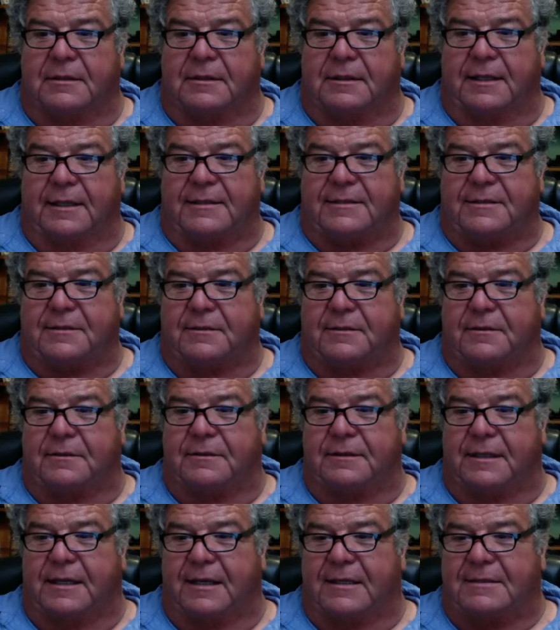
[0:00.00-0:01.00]
That's cool.
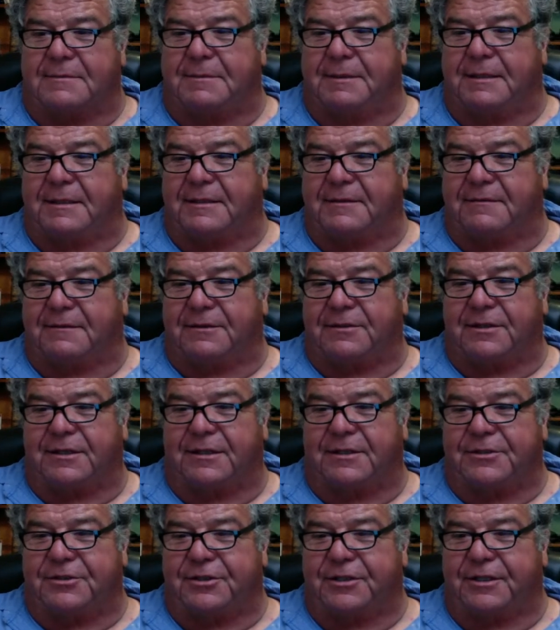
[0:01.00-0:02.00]
He got his biggest fish on
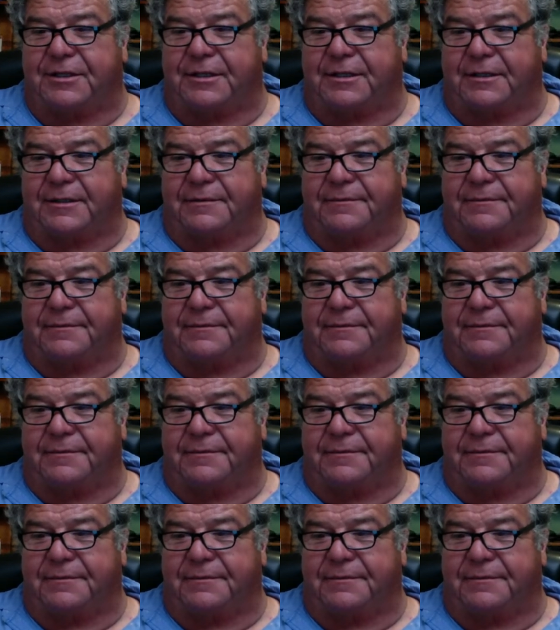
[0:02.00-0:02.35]
a jig.